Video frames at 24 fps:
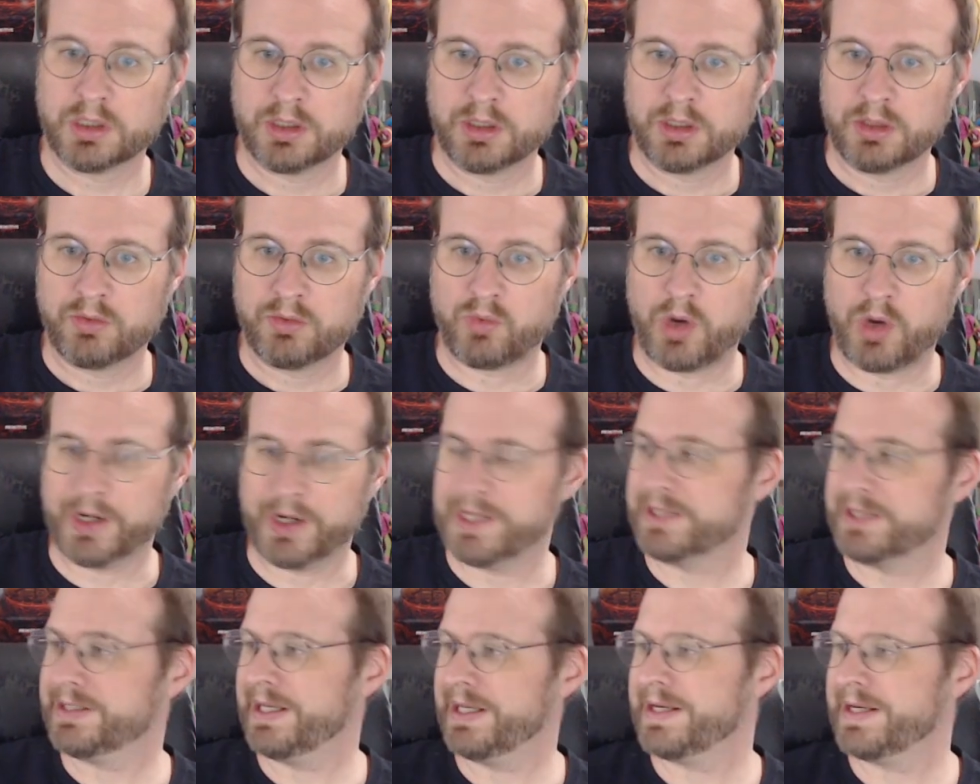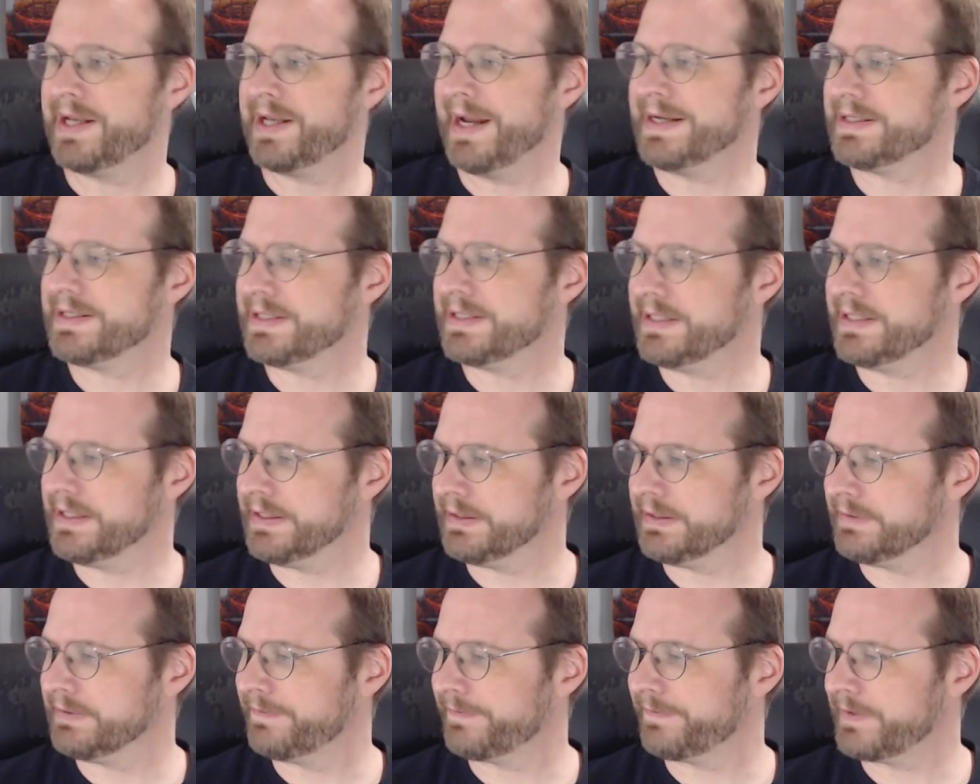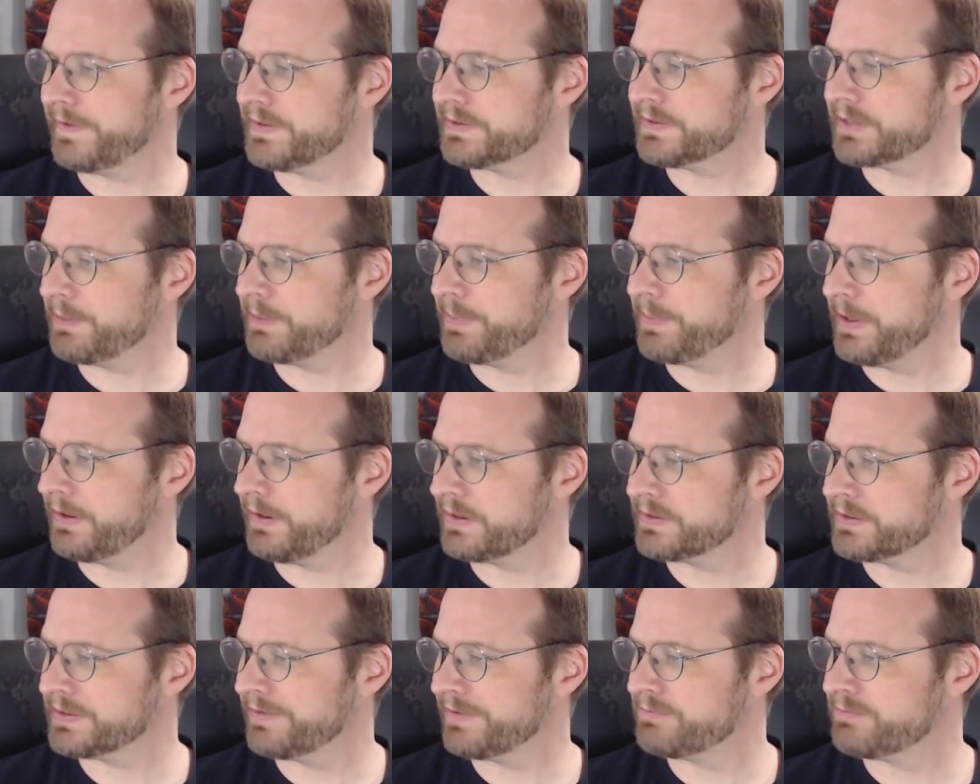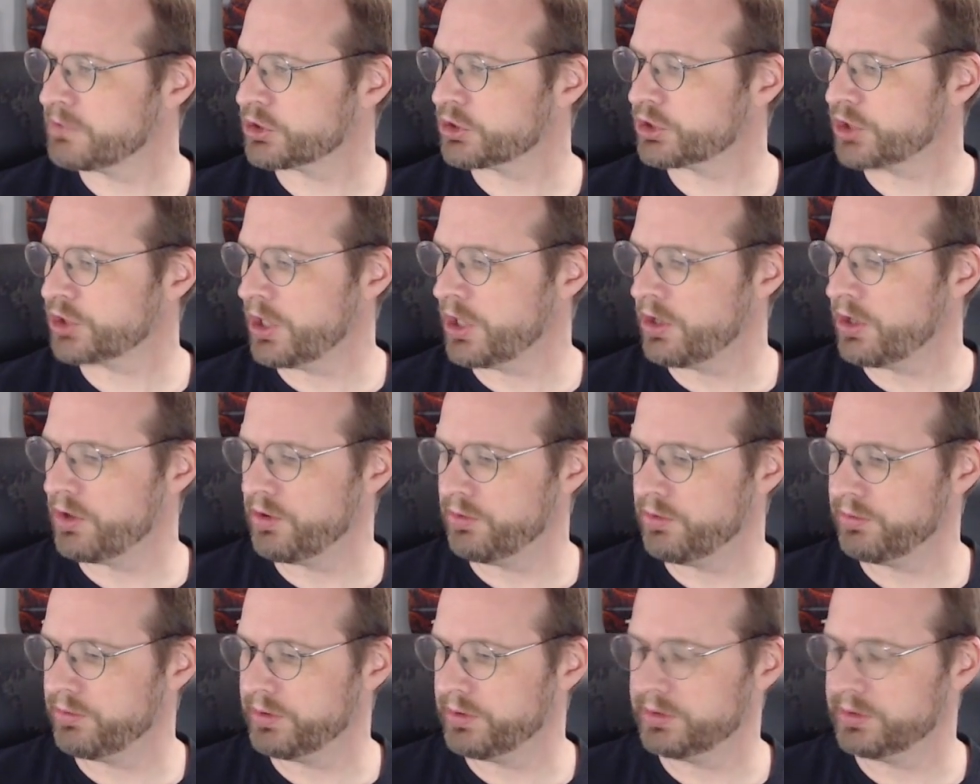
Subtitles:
Walking Dead 19, first appearance of Michonne.